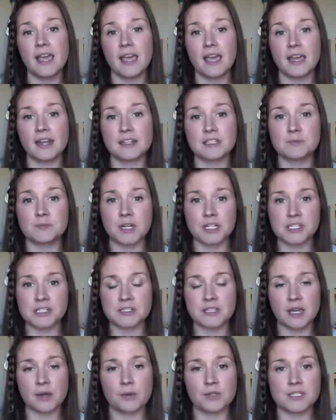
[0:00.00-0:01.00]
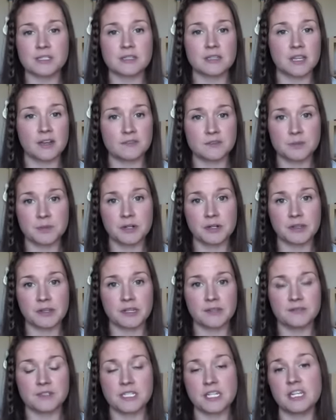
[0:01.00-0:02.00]
And as much as I would just love to put on
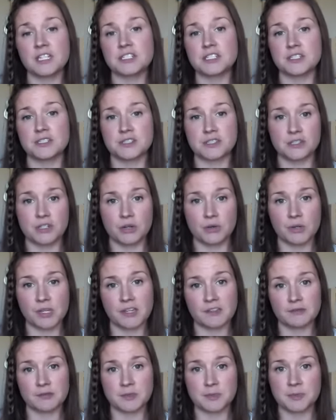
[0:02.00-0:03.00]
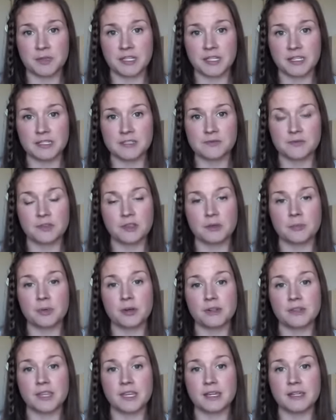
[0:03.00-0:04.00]
the invitations, no gifts please for their
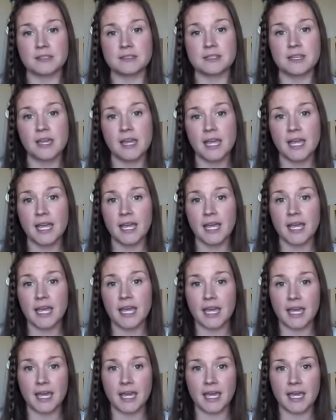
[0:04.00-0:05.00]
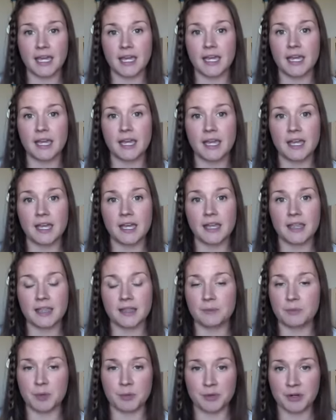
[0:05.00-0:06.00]
birthdays, A,
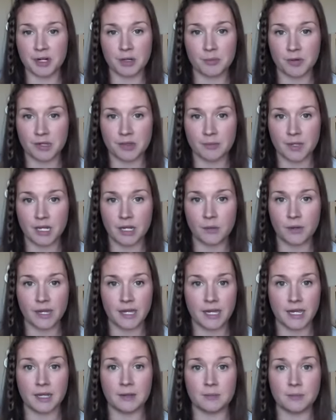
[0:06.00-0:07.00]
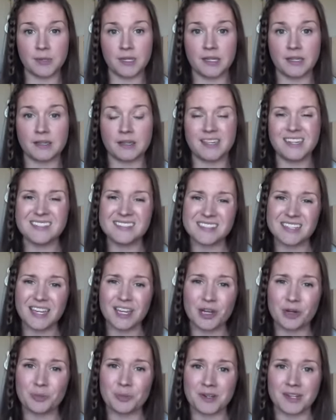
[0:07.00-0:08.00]
people are going to bring them anyway, and B, kids
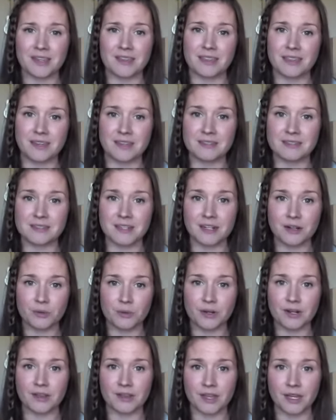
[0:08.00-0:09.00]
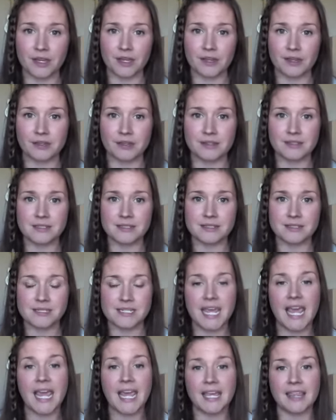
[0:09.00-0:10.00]
like opening things and I don't want to like
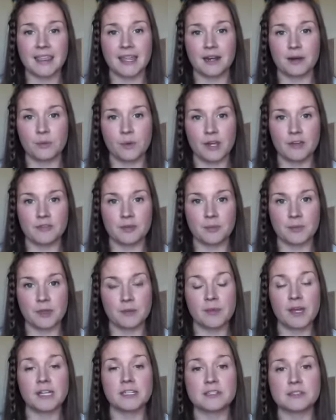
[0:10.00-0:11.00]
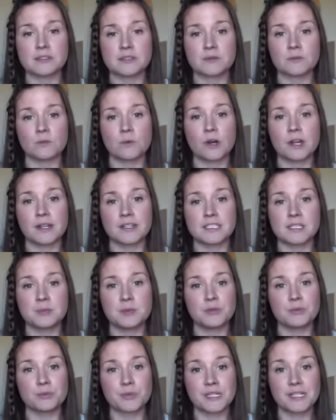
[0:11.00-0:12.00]
take that away from them. I just want it to
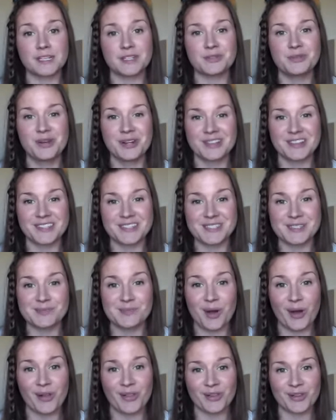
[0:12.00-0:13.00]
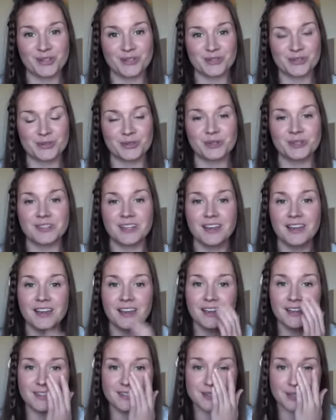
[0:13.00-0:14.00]
be really, really small and controlled.
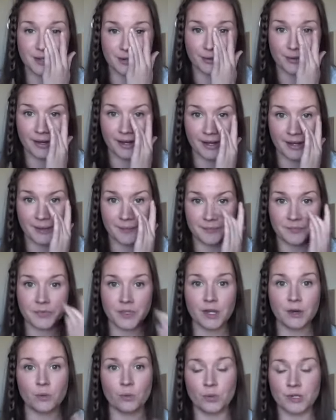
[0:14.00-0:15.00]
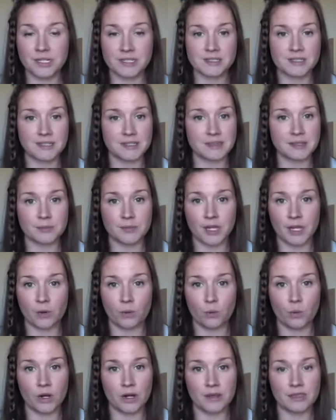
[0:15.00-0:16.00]
So we just get them like
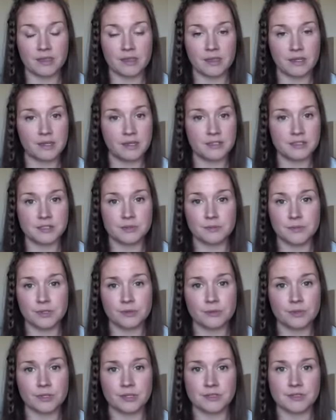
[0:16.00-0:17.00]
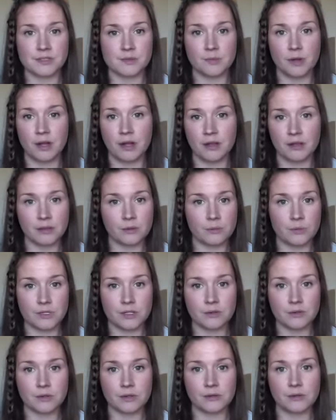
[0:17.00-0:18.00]
one thing each, something really small. Like we
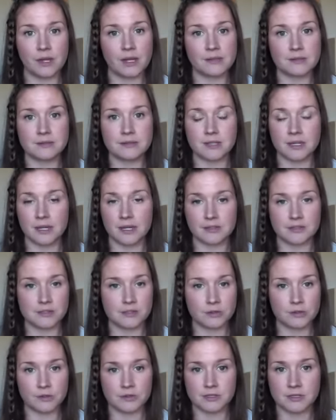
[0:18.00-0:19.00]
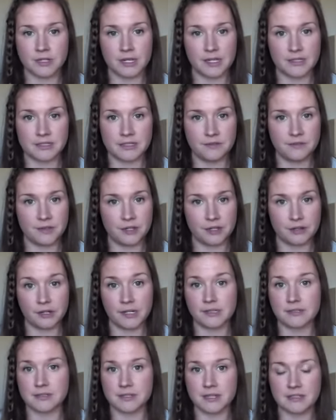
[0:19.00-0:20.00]
don't go nuts. Like I showed those little Etsy
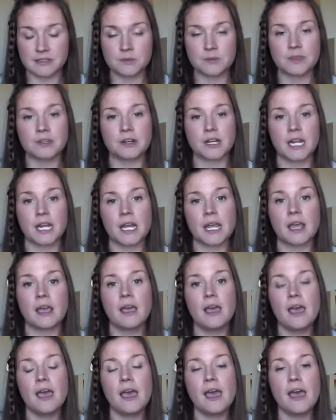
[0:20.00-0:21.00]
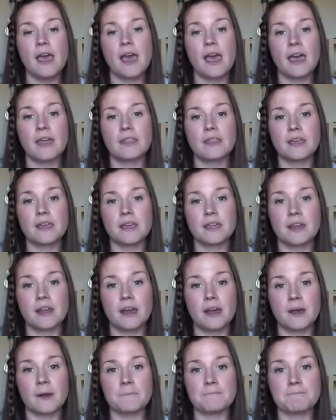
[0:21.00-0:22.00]
figurines, that's what they're getting. And
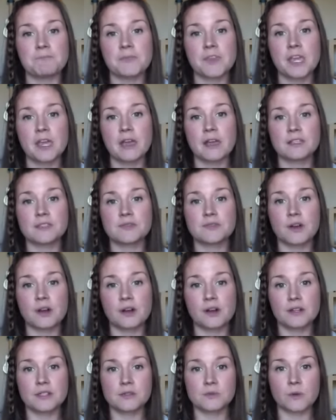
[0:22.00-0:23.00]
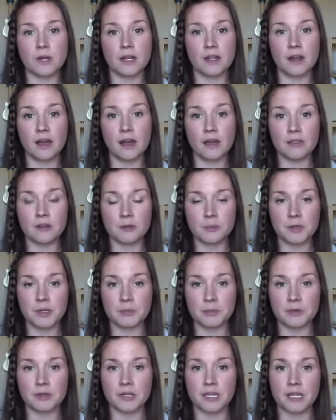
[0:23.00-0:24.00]
then as far as what other
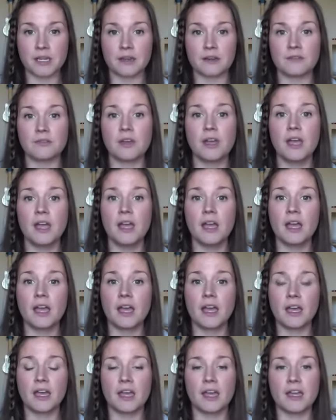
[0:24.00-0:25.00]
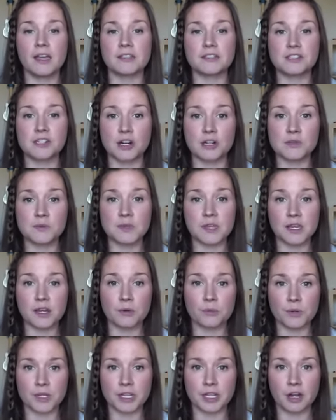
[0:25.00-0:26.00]
people give, it starts with like
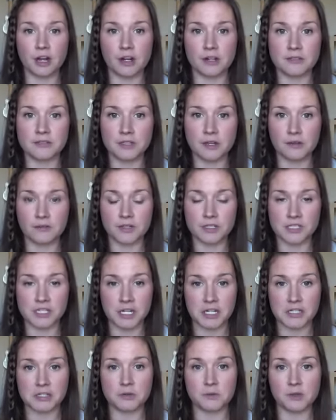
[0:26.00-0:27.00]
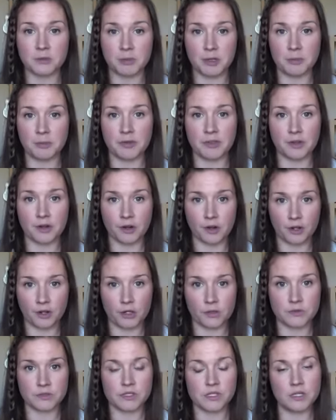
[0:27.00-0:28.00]
a really honest conversation with people that are
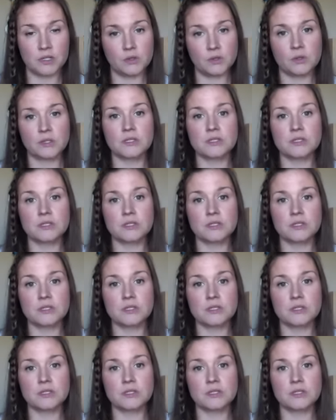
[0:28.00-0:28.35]
close to you.